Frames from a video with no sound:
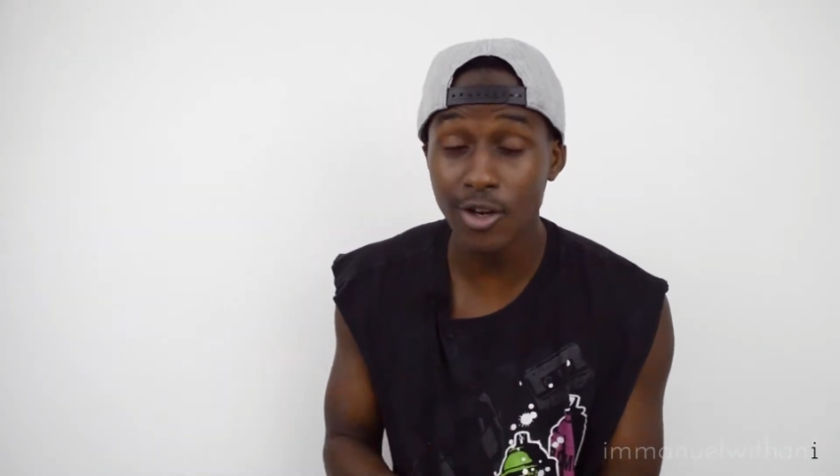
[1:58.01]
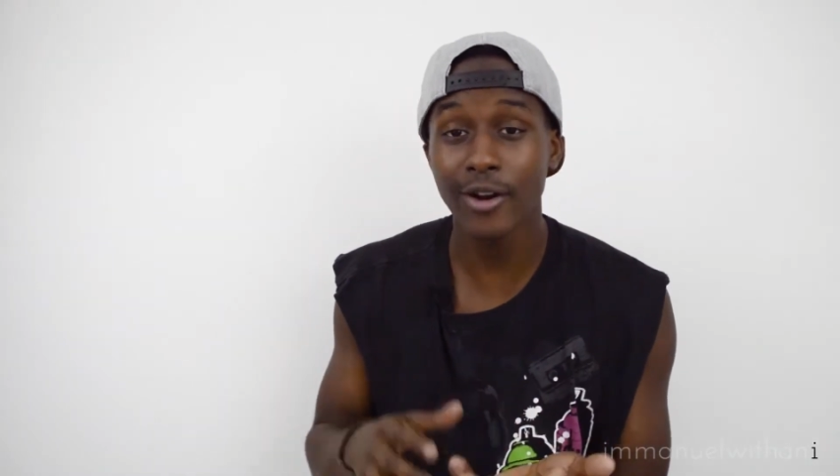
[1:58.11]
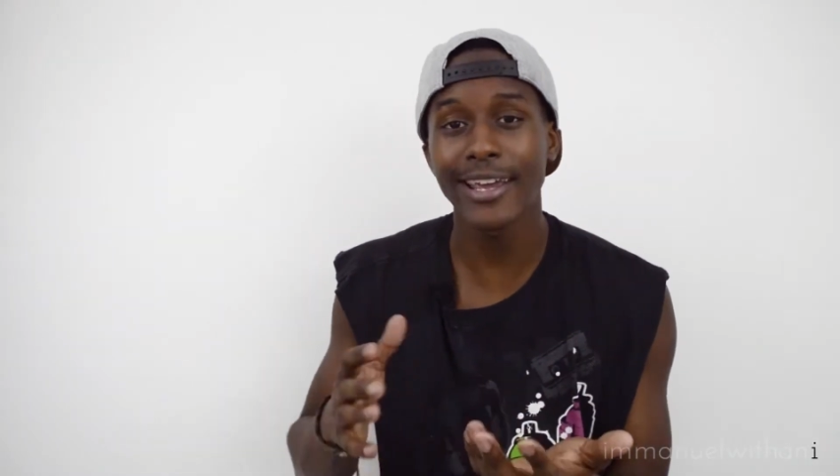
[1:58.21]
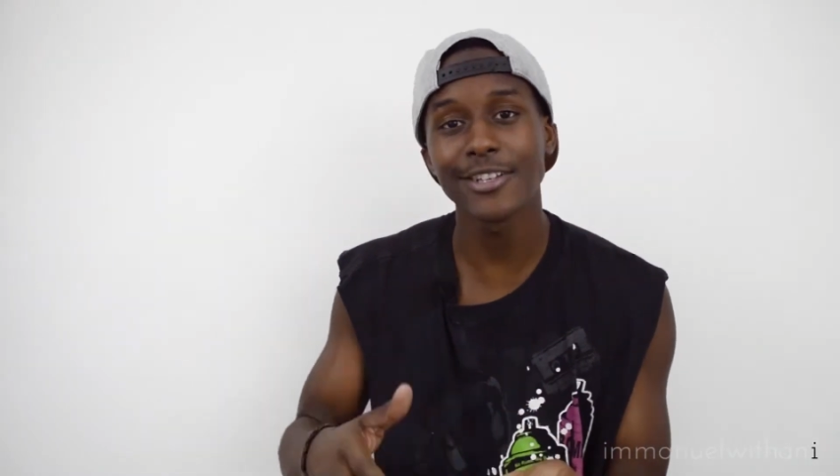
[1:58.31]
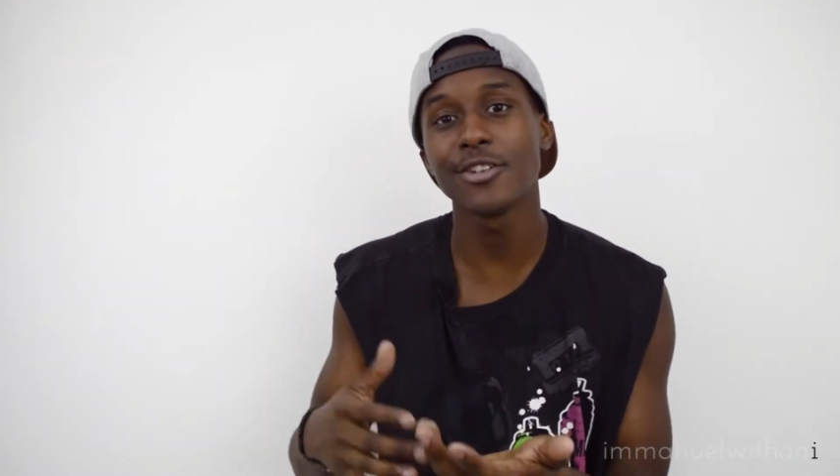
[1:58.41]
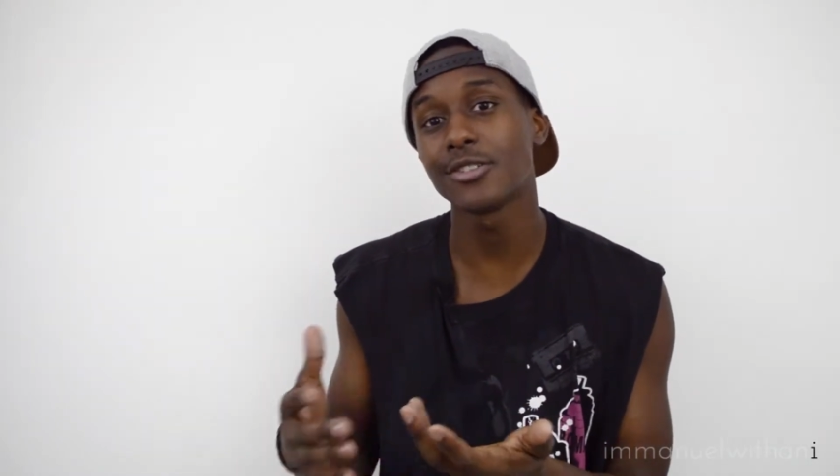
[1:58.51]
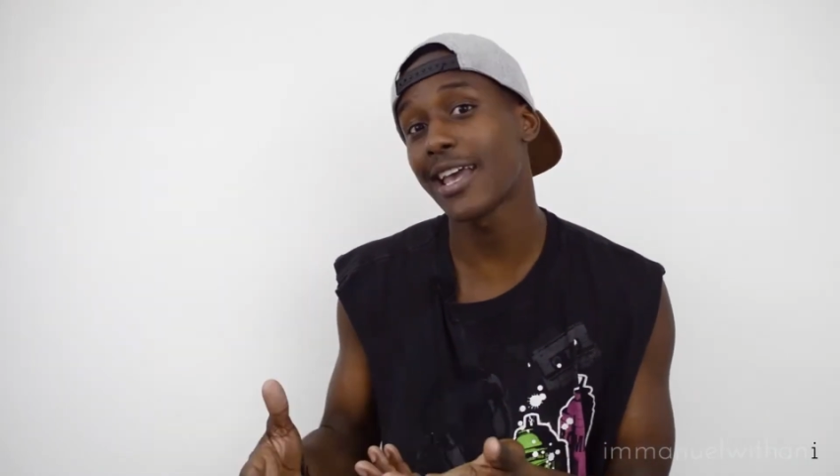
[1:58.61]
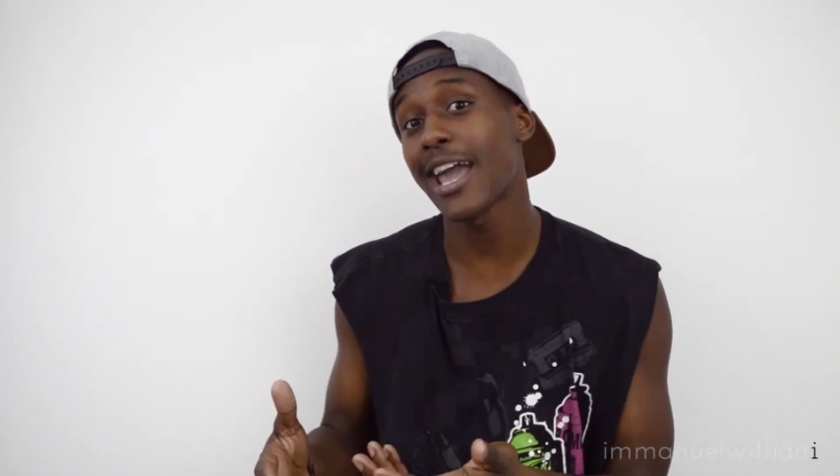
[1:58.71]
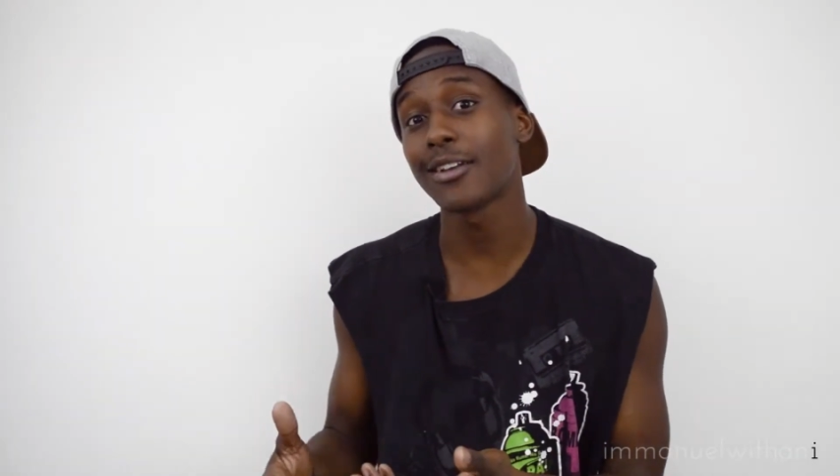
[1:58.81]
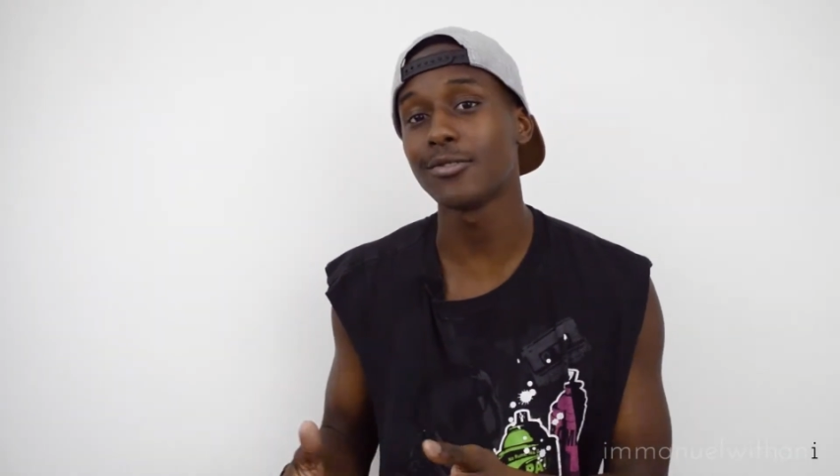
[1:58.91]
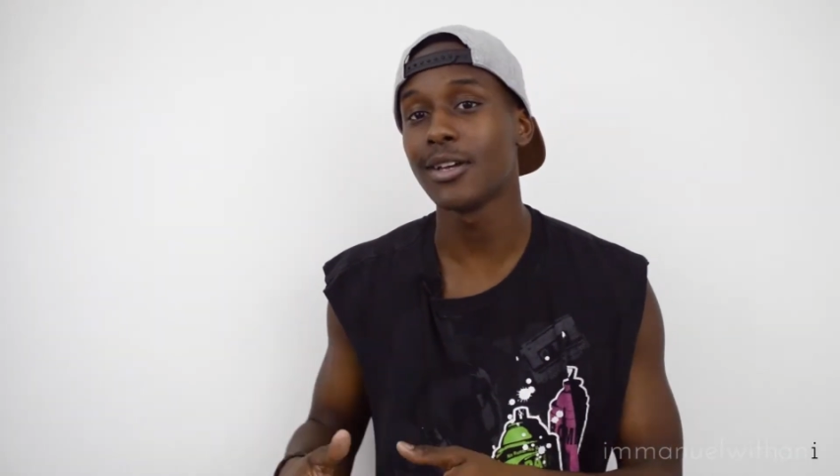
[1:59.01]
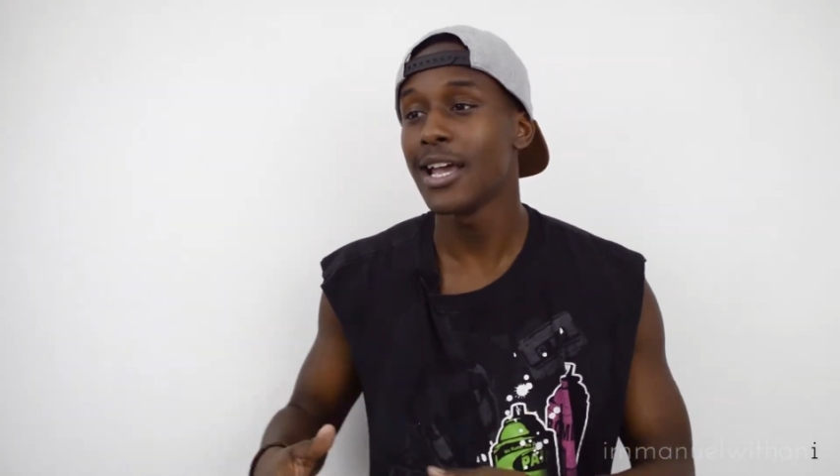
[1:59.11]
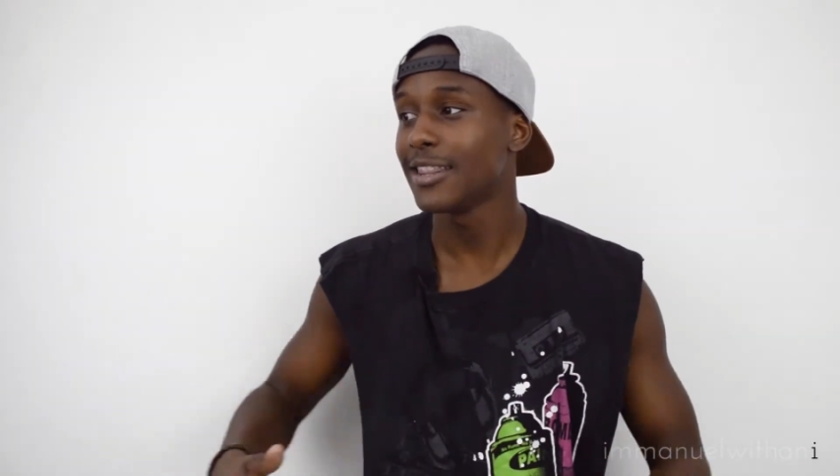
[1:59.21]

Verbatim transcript: are easier to handle